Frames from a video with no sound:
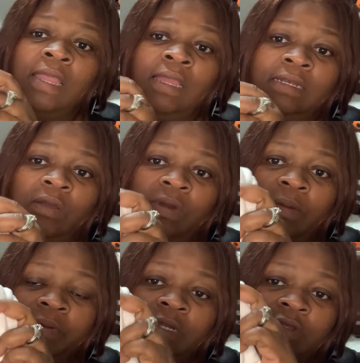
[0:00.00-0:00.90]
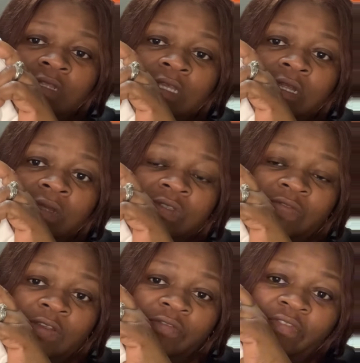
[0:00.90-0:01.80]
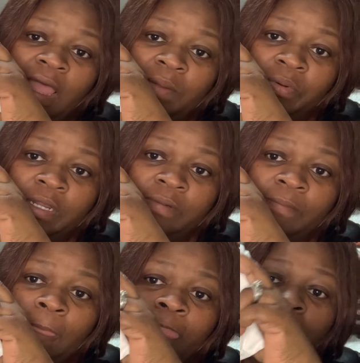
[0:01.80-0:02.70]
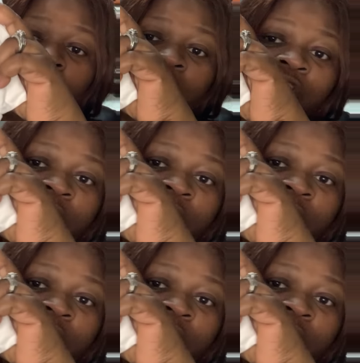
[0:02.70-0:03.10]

now when I put it on there, it was very vibrant. As you